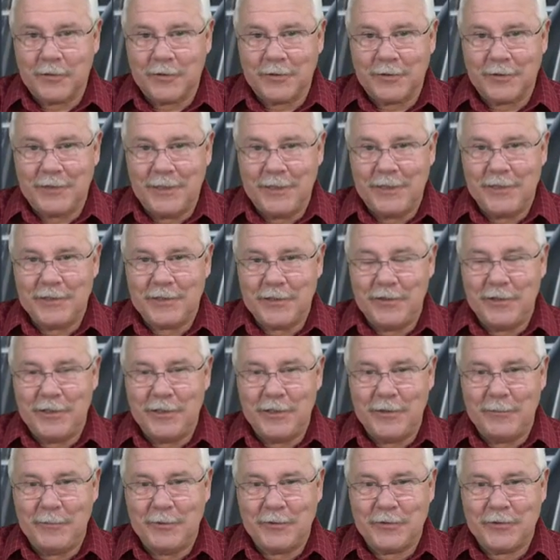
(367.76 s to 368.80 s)
then there's only a
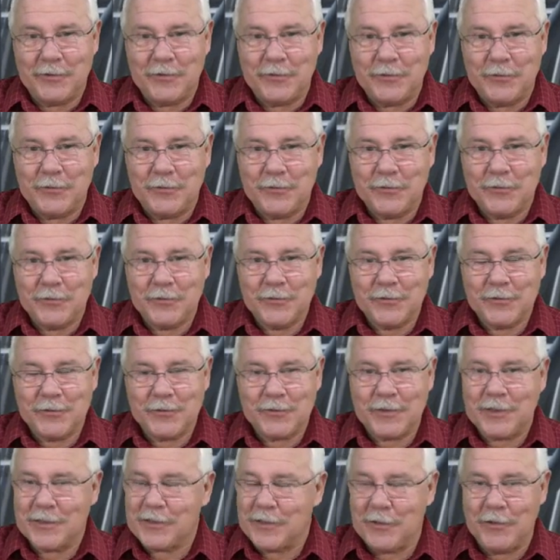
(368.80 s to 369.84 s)
number 2.
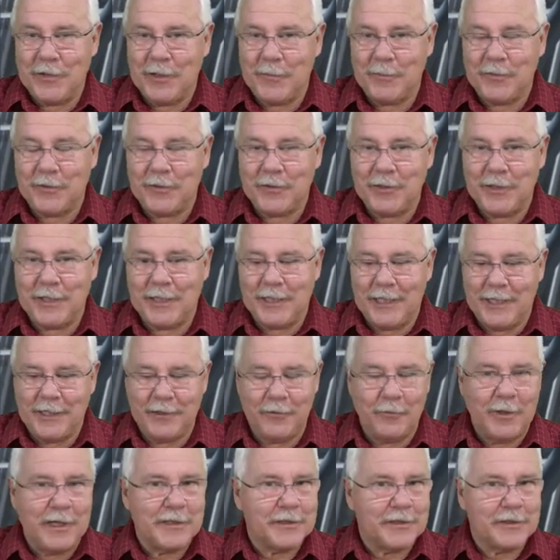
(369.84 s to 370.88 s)
There's no number 3.
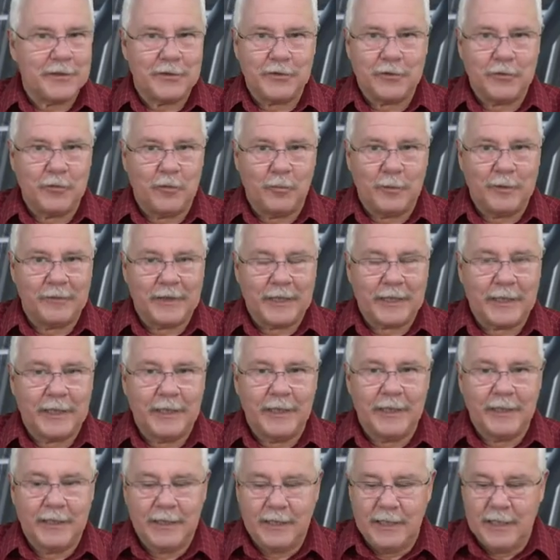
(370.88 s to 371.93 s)
Otherwise, this is normal Vic.
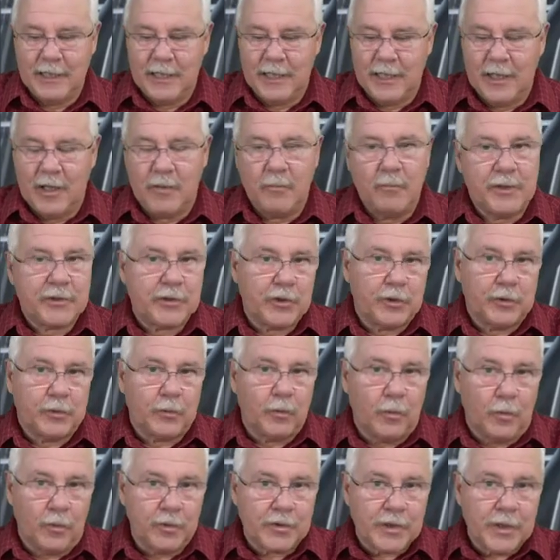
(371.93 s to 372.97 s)
But you can
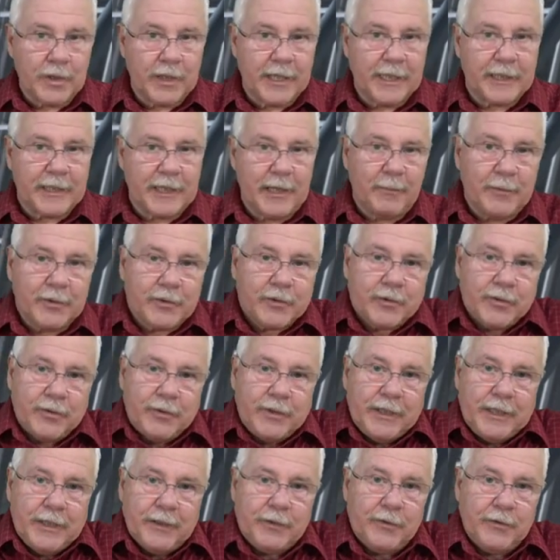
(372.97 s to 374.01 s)
also get number
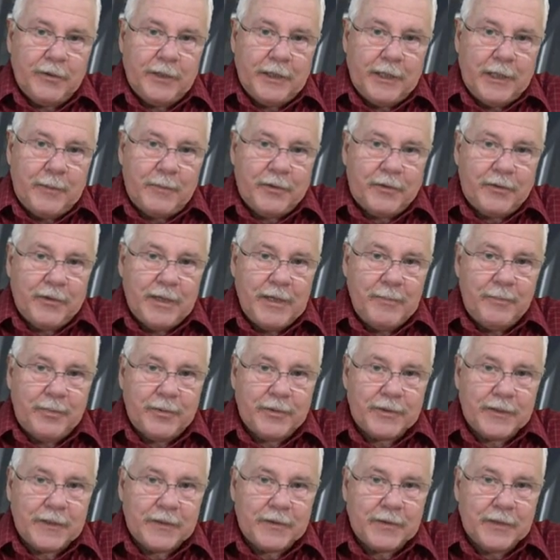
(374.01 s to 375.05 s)
2 into the number 3
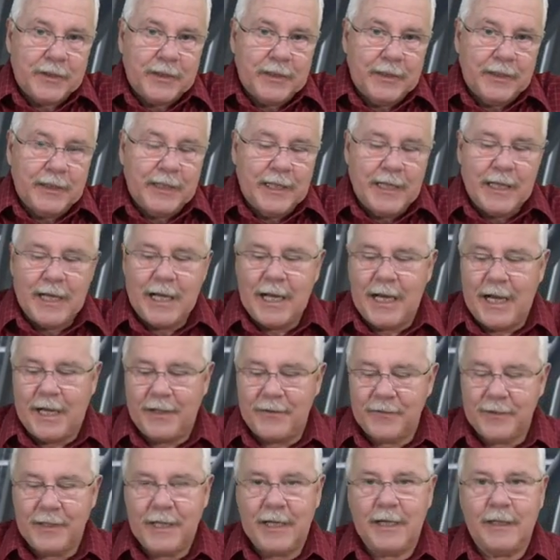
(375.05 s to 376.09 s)
position,
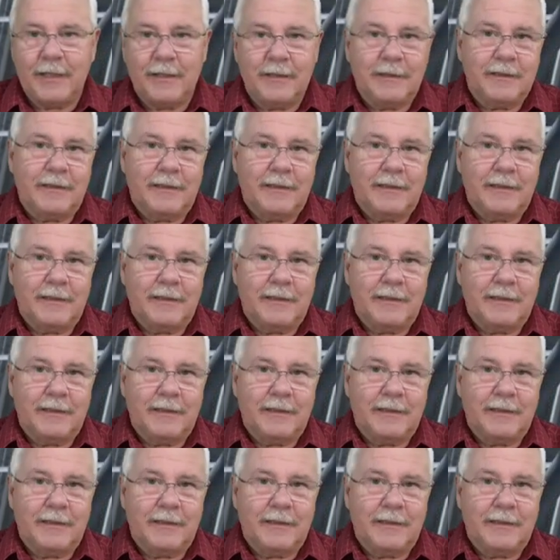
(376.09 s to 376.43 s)
and then